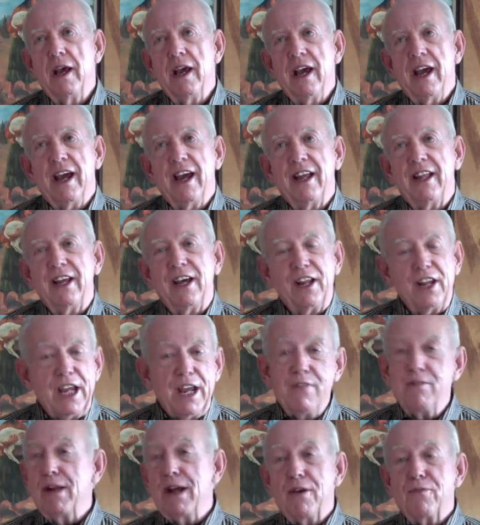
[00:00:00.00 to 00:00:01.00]
And then
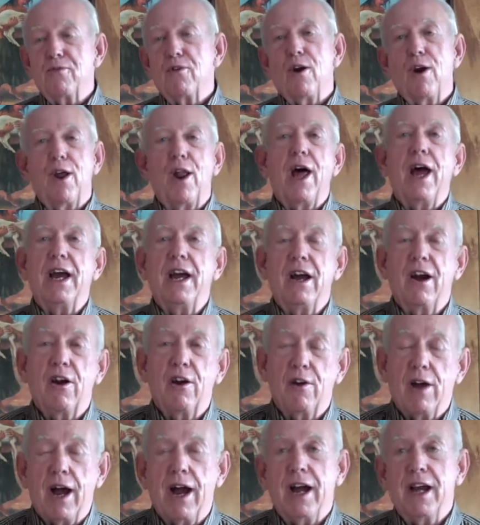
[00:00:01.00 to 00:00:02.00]
even after
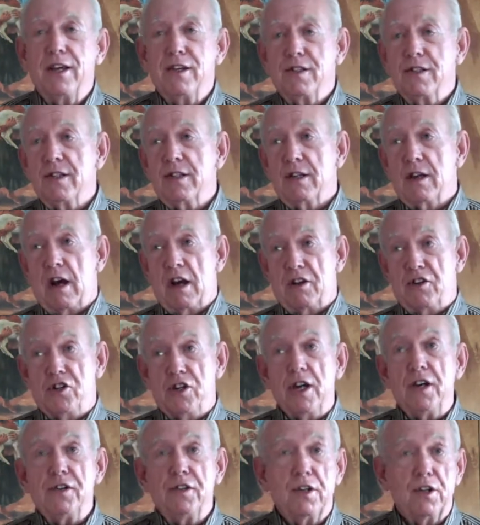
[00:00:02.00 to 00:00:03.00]
our eyes
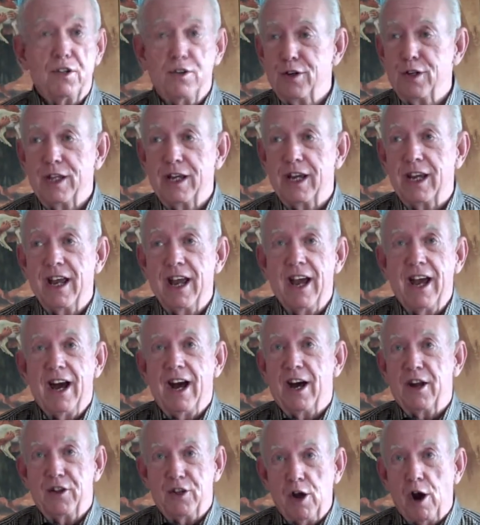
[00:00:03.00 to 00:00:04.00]
adjusted to the
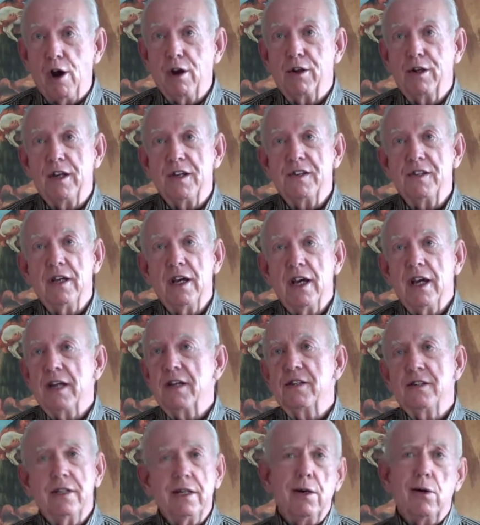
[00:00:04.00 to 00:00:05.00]
darkness, it's
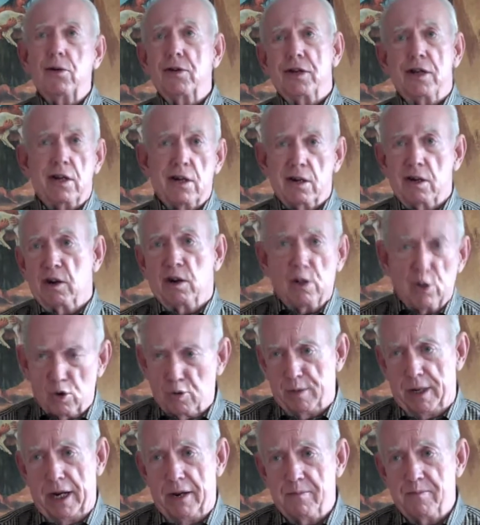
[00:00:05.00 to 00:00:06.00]
still
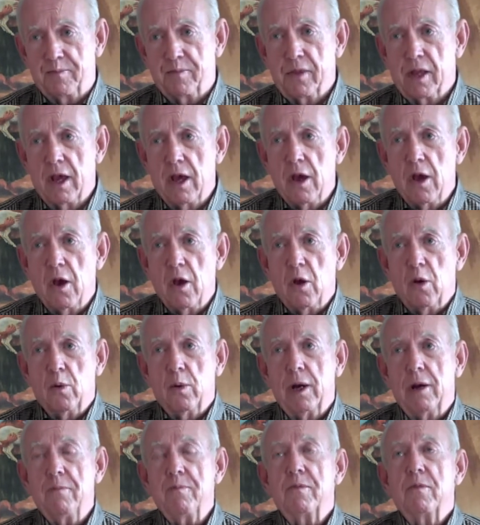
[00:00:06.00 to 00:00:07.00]
gloomy.
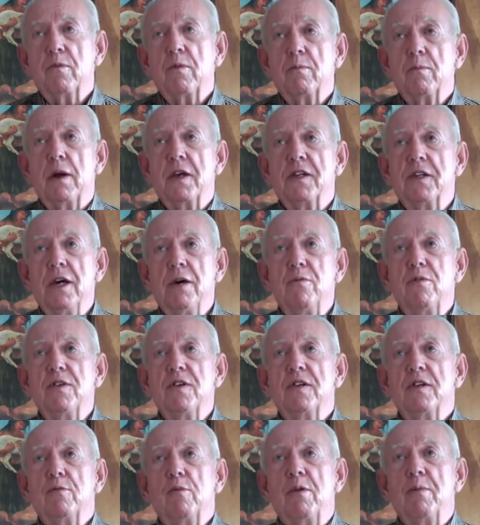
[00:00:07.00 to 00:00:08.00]
Well, my son
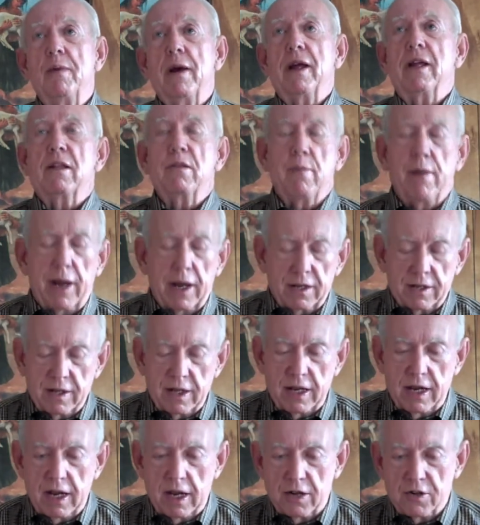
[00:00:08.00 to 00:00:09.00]
went back to the back of
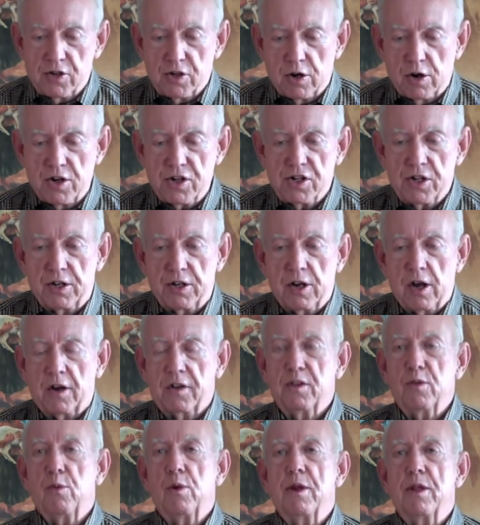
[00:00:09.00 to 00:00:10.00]
the church and talked
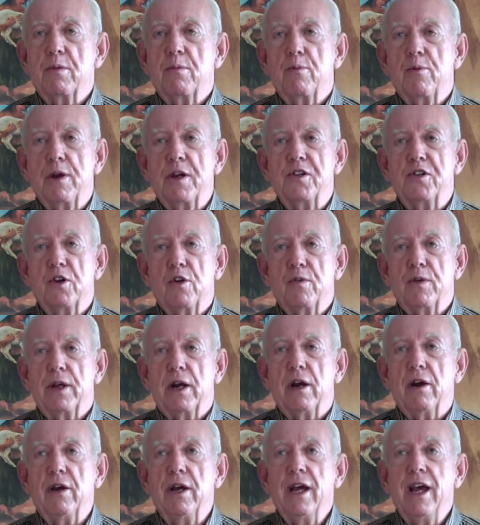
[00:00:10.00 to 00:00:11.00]
to one of the priests over
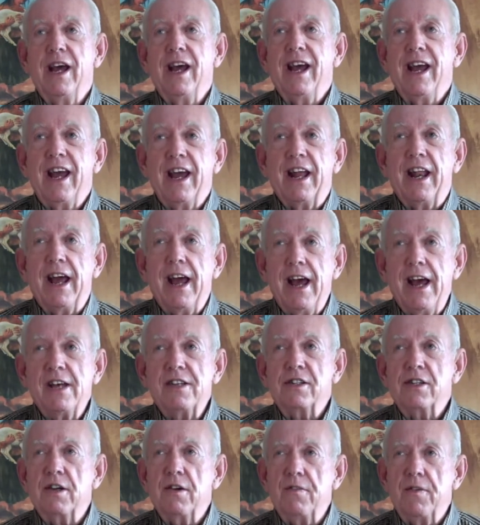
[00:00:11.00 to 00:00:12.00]
there and
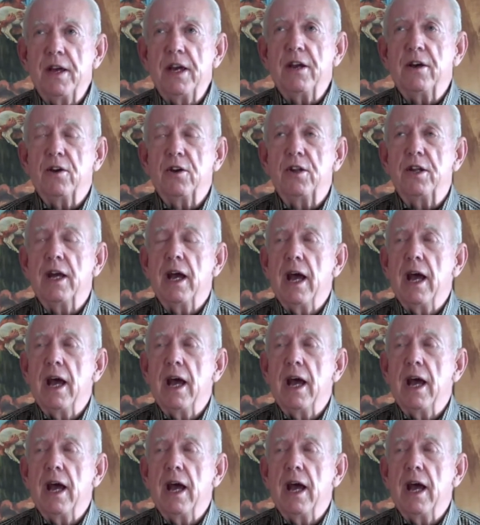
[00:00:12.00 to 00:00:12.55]
asked if he could